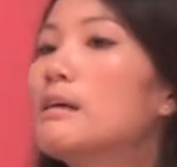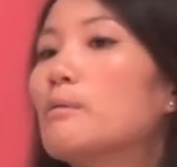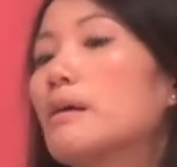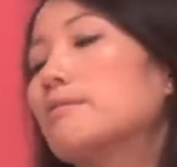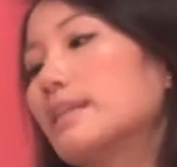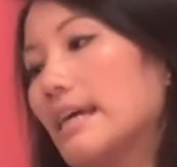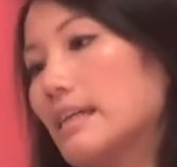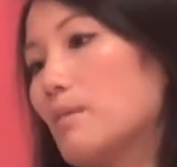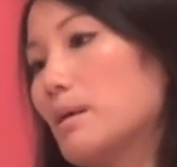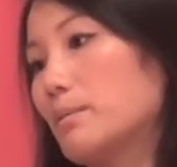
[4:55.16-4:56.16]
Well, with the
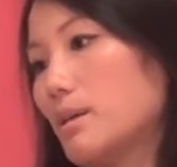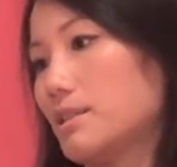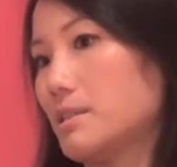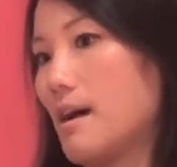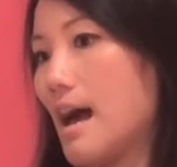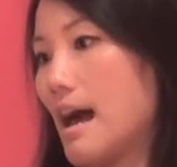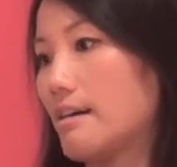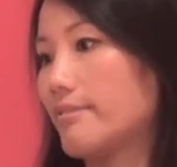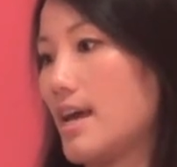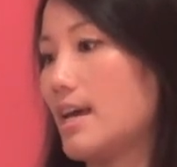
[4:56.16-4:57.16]
8.1, we also
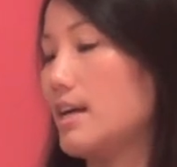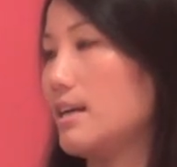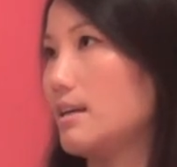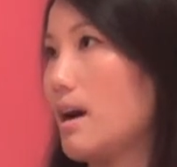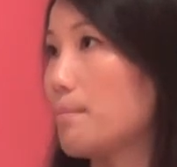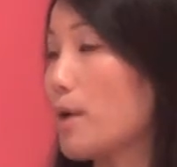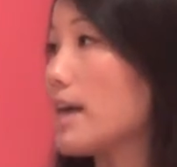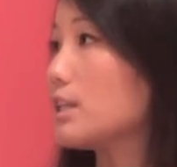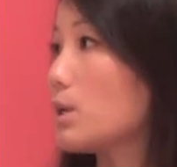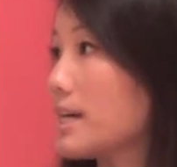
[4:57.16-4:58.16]
have a
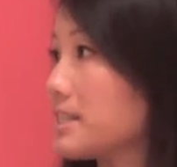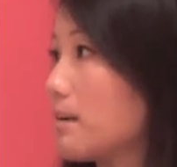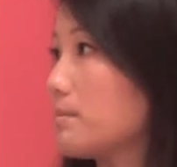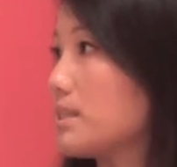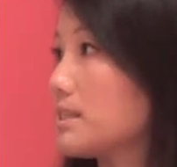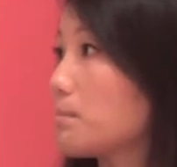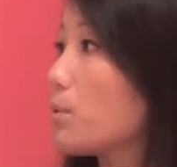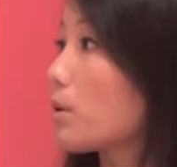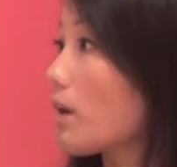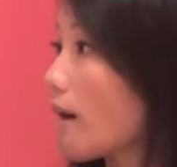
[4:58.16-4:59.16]
brand new SME
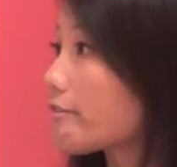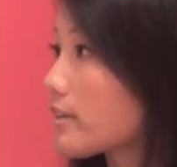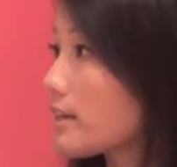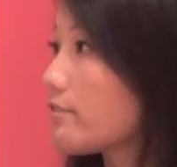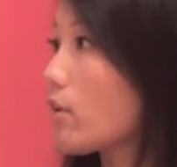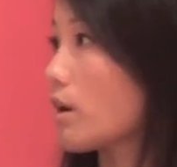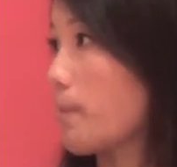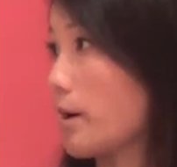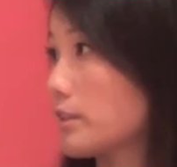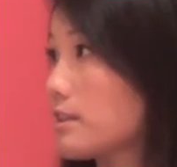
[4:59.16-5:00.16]
support offering for our
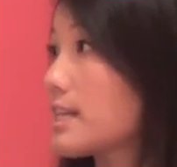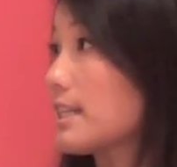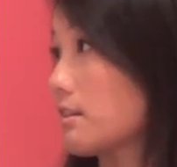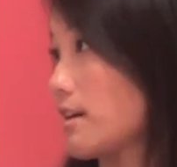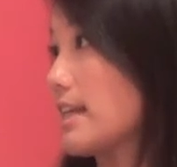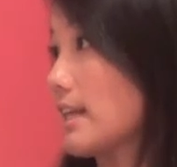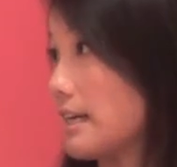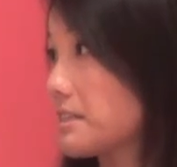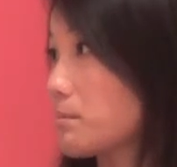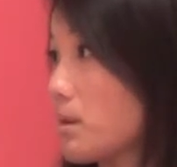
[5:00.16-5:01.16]
partners and our end
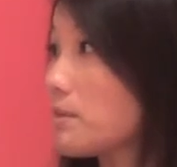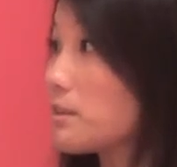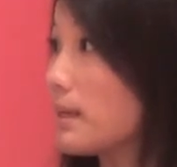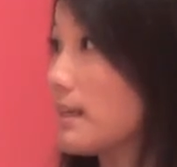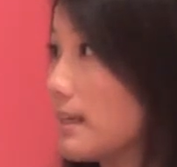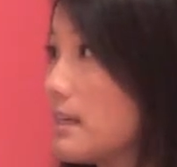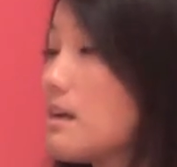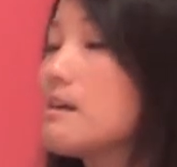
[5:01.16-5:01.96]
customer ultimately.